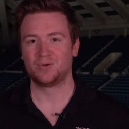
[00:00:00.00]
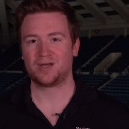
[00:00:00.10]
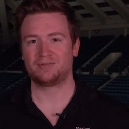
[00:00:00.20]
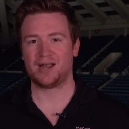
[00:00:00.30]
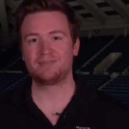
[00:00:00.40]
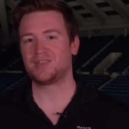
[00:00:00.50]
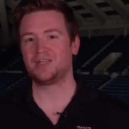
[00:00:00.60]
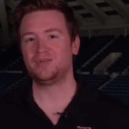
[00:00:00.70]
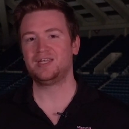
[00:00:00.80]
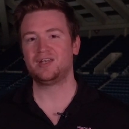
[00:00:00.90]
We'll cover everything
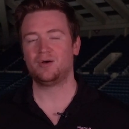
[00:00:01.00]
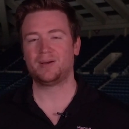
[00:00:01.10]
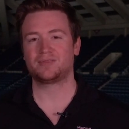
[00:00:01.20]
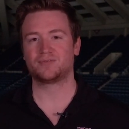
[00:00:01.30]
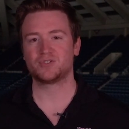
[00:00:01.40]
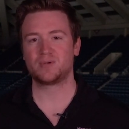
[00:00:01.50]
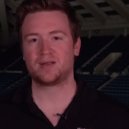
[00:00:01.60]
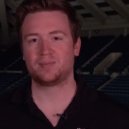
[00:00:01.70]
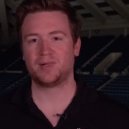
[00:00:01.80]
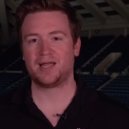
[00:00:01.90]
you need to know about the first round
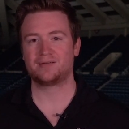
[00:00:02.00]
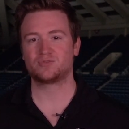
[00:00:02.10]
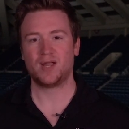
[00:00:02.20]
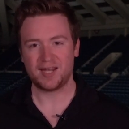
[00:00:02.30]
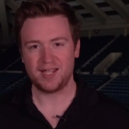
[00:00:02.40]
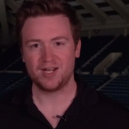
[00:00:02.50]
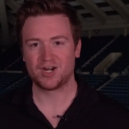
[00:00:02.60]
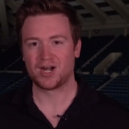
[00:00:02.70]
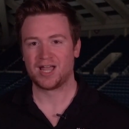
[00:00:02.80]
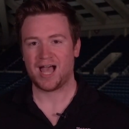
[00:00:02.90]
of the playoffs right
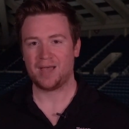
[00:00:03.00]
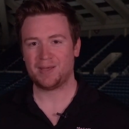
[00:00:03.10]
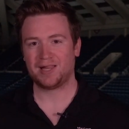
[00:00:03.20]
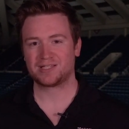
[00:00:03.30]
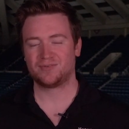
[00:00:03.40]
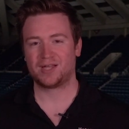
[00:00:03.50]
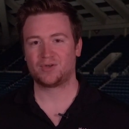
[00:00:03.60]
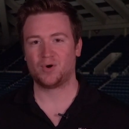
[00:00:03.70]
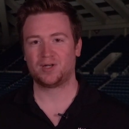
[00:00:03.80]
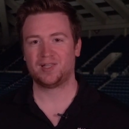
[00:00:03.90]
here. I'm Alex von
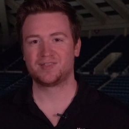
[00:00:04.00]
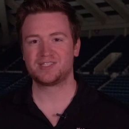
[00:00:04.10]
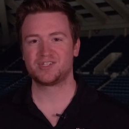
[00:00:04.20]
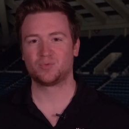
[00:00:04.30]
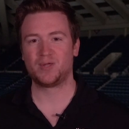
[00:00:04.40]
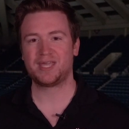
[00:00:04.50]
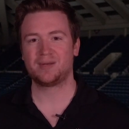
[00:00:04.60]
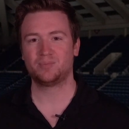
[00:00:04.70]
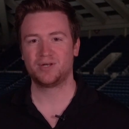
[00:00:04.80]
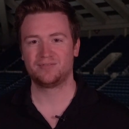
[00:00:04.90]
Koital, and this is your
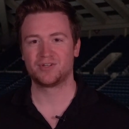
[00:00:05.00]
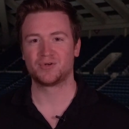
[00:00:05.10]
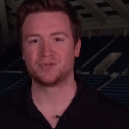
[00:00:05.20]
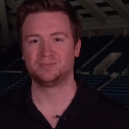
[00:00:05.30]
weekend preview.